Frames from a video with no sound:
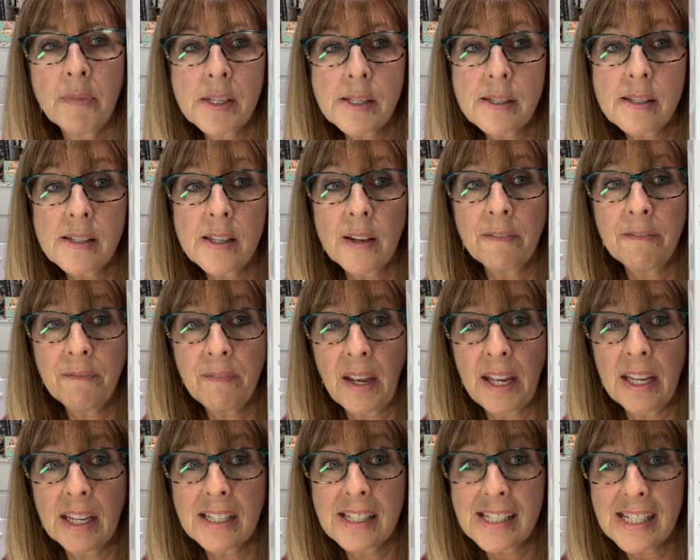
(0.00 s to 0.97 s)
This is a
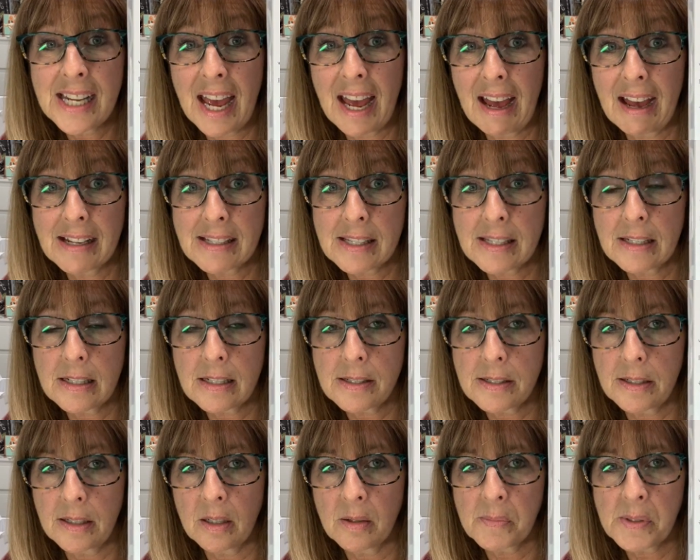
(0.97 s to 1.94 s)
fantastic
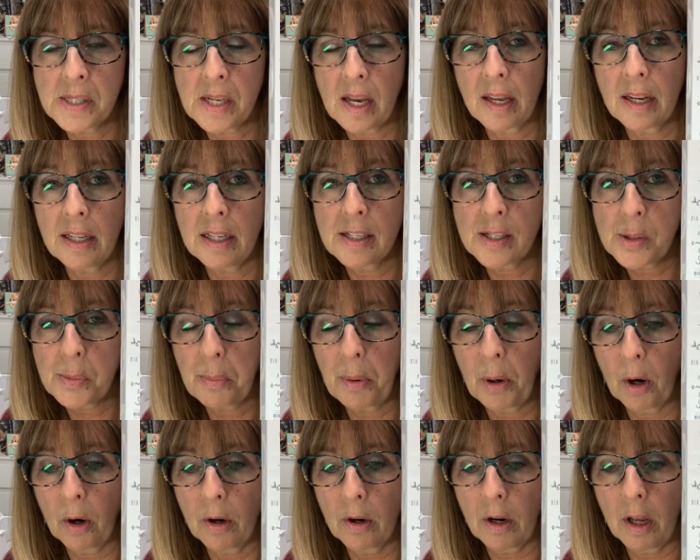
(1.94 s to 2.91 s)
stamp set. It's
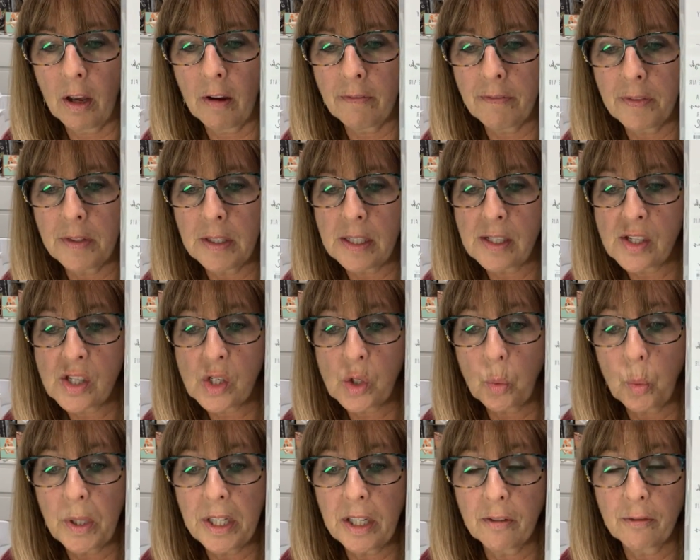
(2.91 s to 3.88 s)
part of the
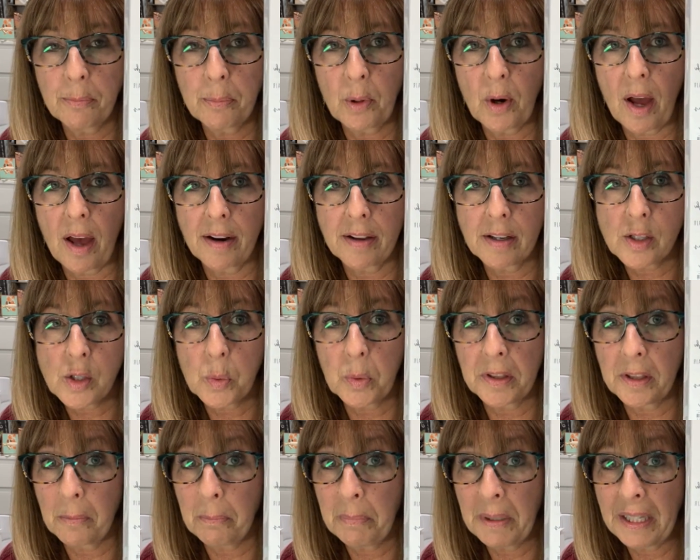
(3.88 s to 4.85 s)
suite of products
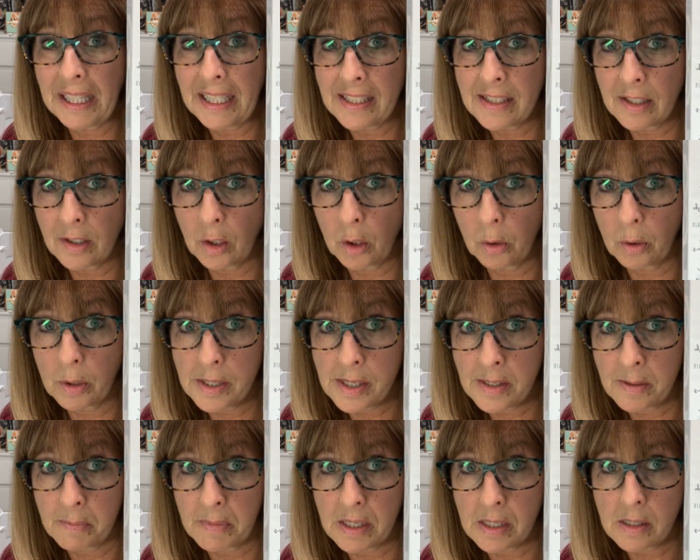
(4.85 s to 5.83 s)
with the Painted
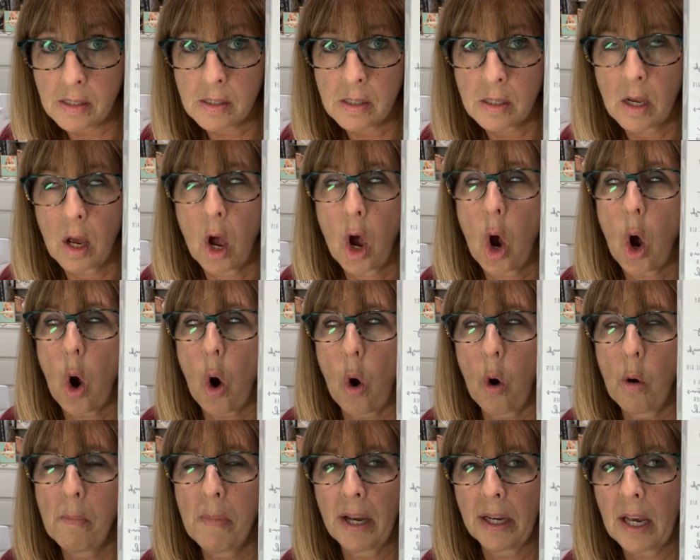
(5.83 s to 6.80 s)
Christmas.
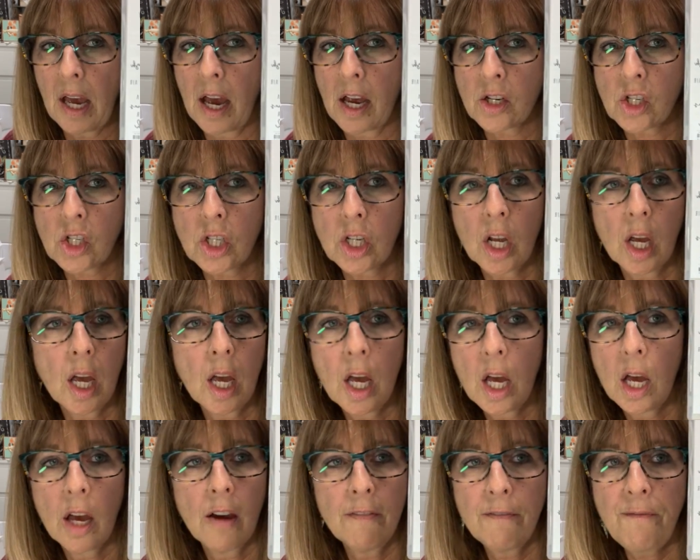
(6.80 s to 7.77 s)
Oh my gosh.
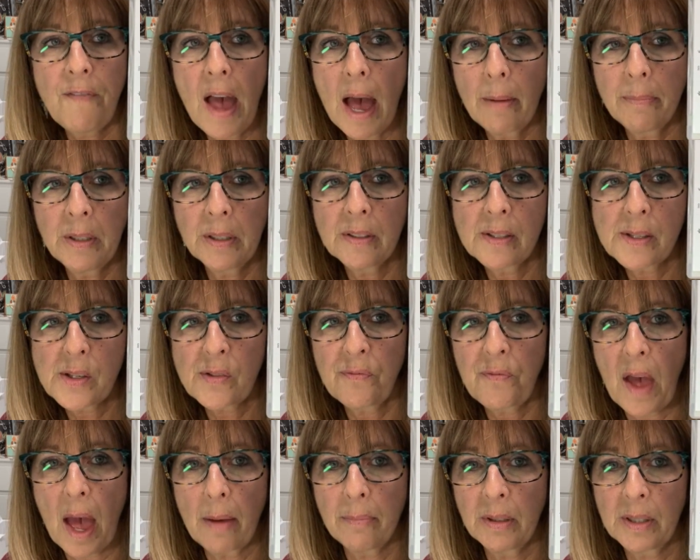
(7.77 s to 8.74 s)
Fabulous,
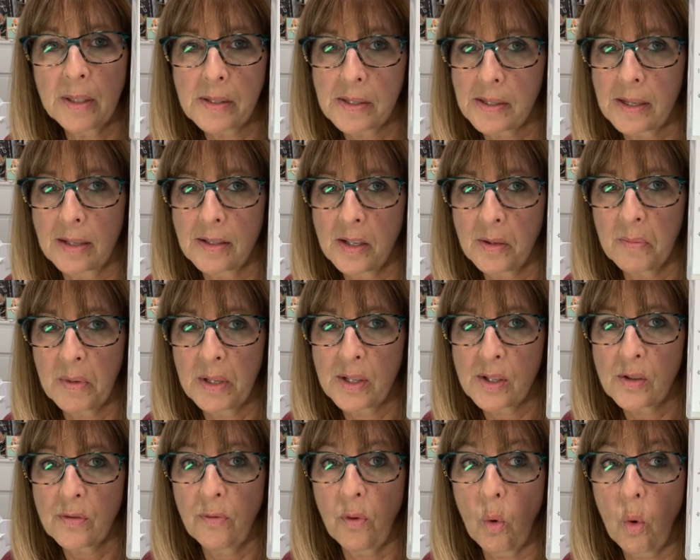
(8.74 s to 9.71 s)
fabulous
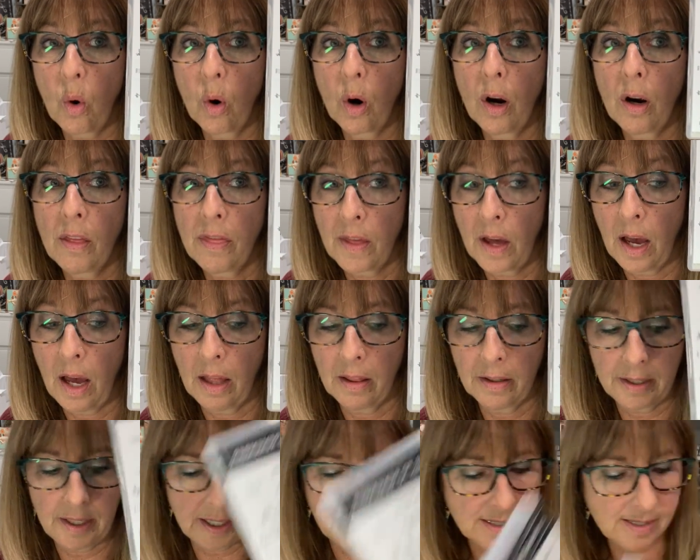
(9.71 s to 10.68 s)
sentiments for the
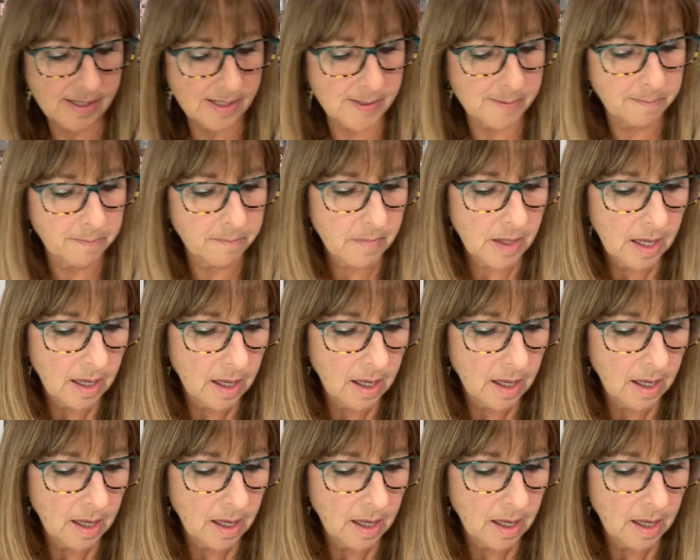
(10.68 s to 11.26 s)
holidays.